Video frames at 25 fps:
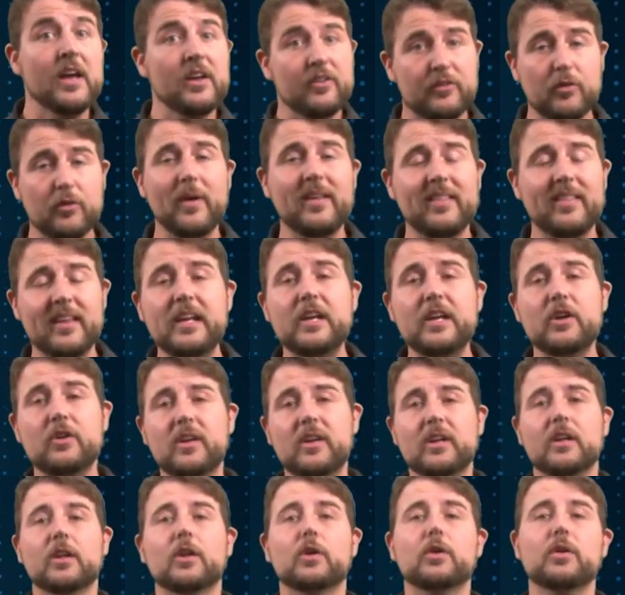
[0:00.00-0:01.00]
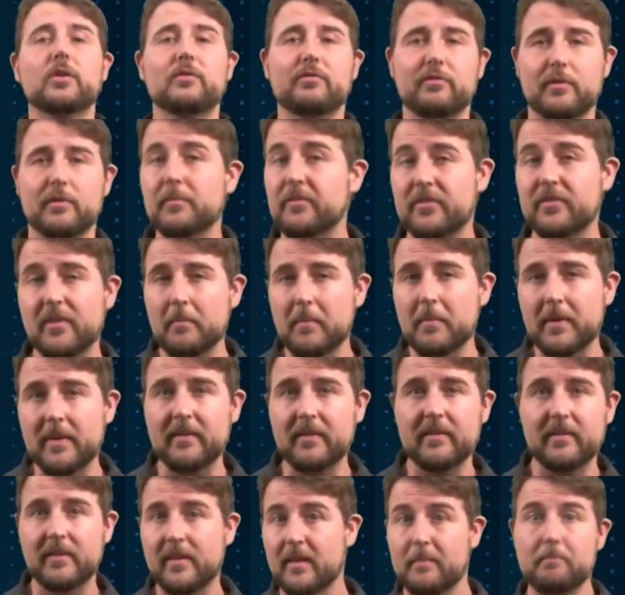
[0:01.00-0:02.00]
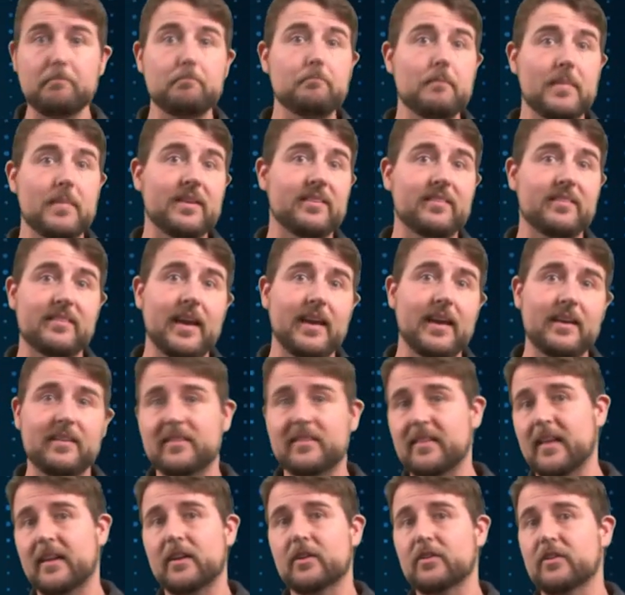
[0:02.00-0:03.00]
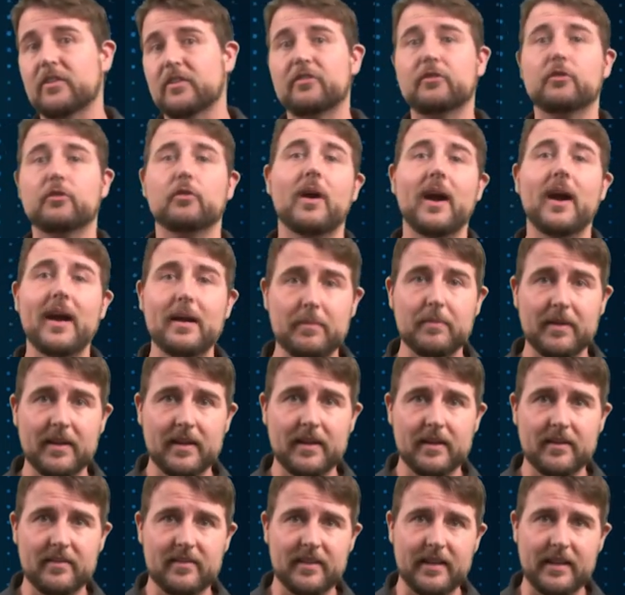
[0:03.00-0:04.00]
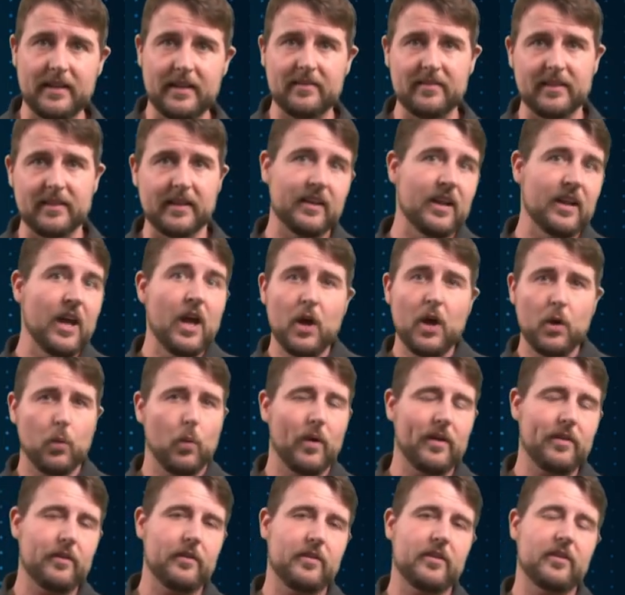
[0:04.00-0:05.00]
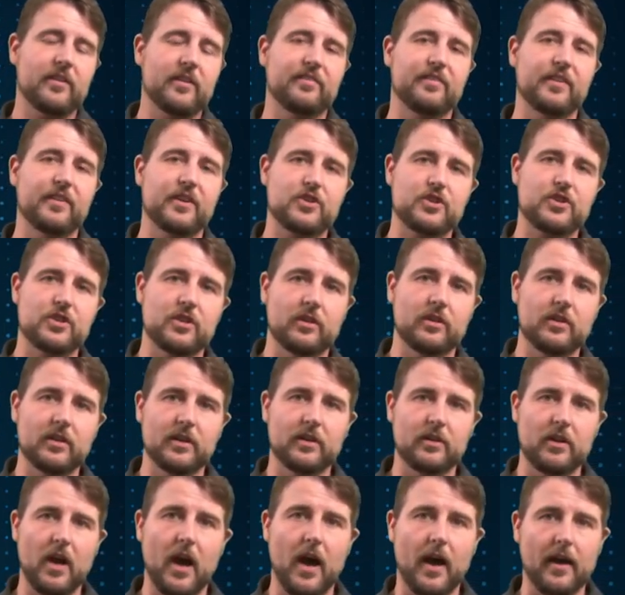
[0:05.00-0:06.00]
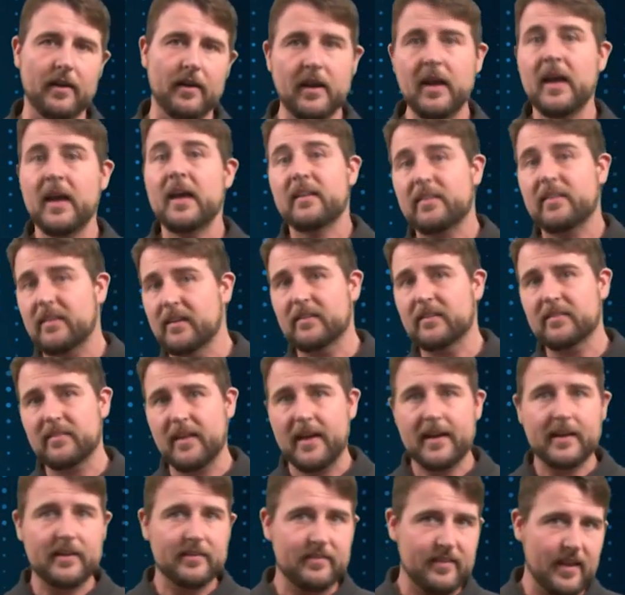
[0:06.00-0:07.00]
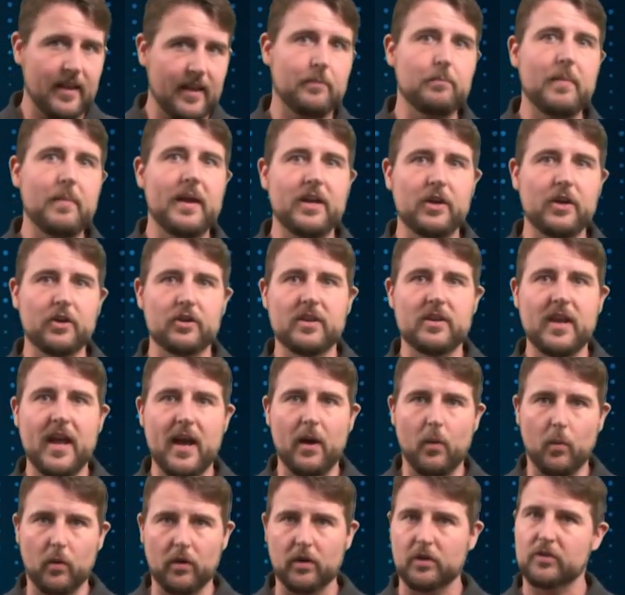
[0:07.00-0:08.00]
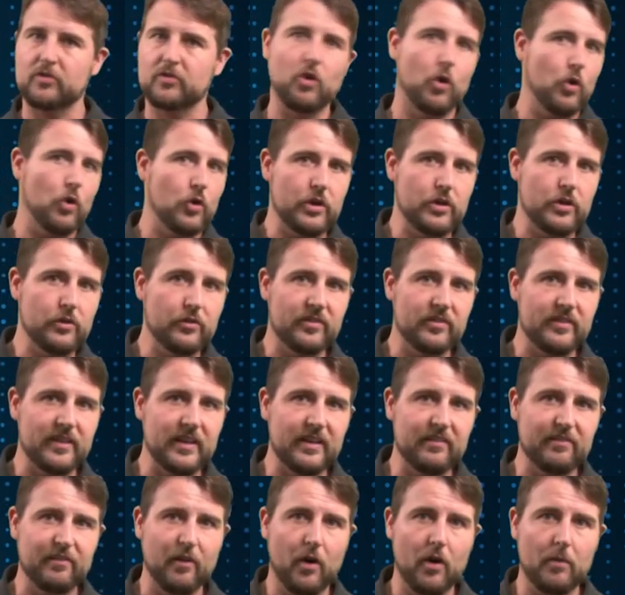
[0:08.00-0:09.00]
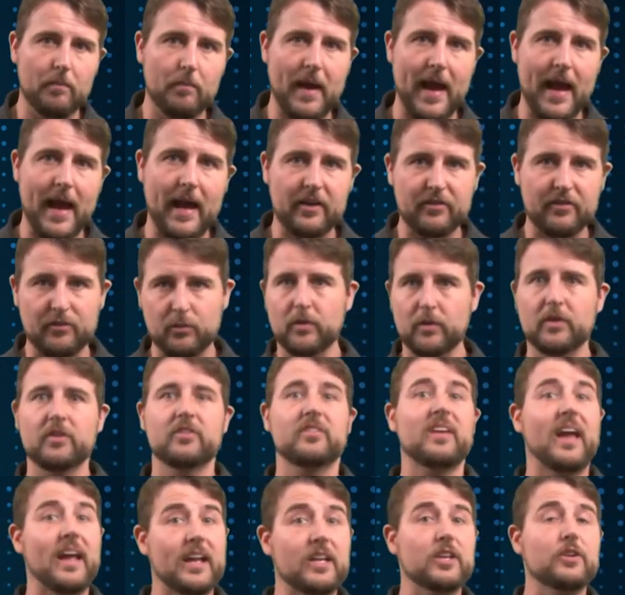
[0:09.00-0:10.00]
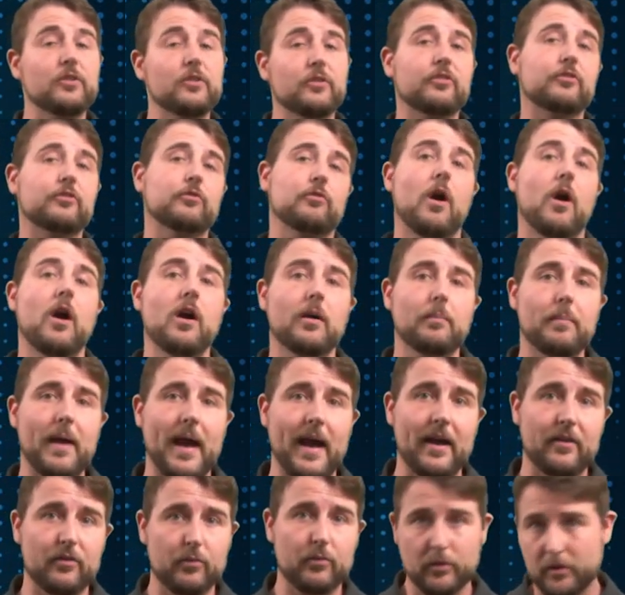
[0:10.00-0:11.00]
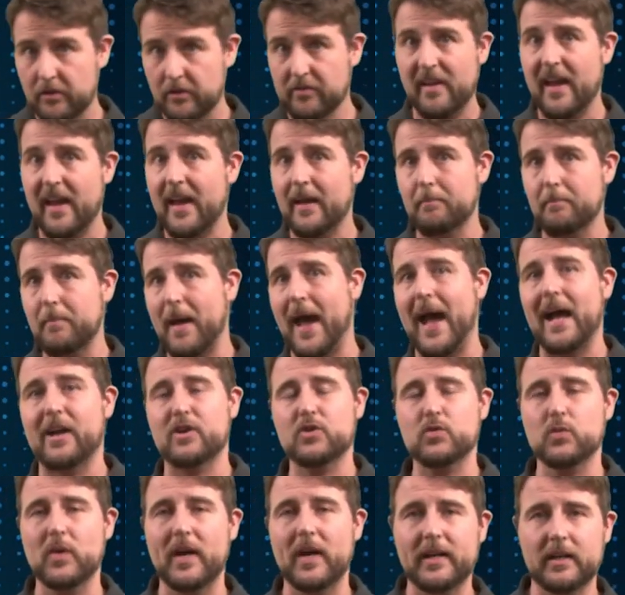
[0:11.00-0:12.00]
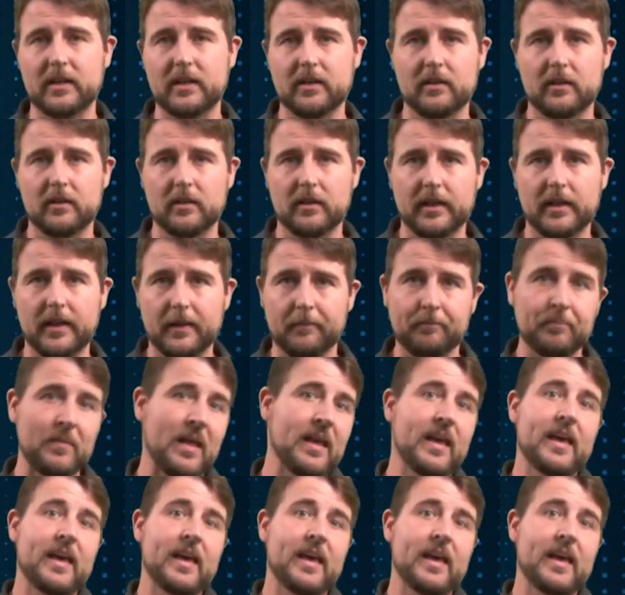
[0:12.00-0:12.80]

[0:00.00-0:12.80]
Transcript: So I think you can learn from some of the, the mistakes that are described in this e-zine, whether they're fictional or not. Things like segment your network, don't use default passwords, and use strong passwords and patch regularly.